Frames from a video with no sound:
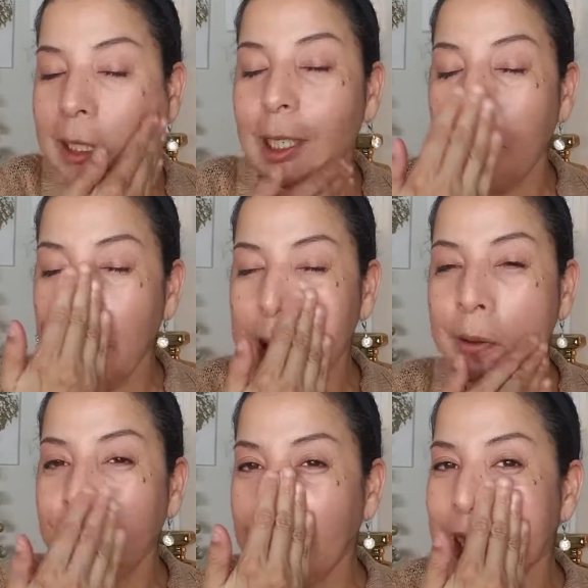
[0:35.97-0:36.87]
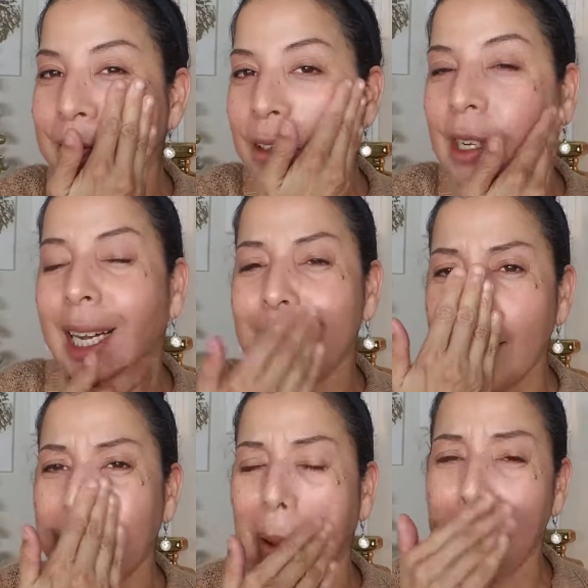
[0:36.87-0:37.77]
It makes your face feel kind of
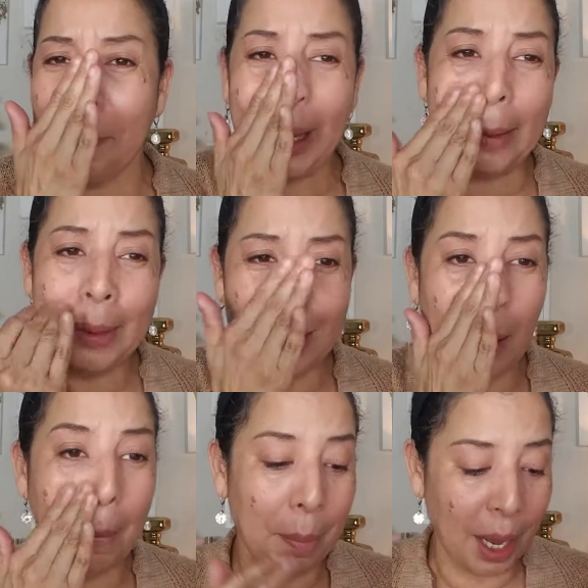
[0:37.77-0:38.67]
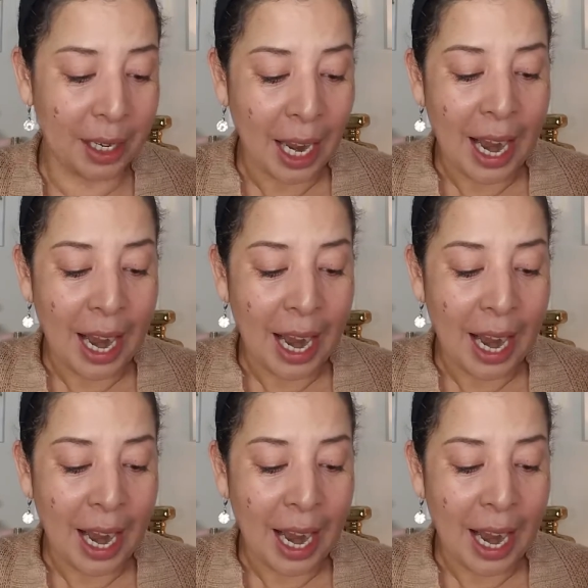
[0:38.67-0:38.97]
like a baby's butt.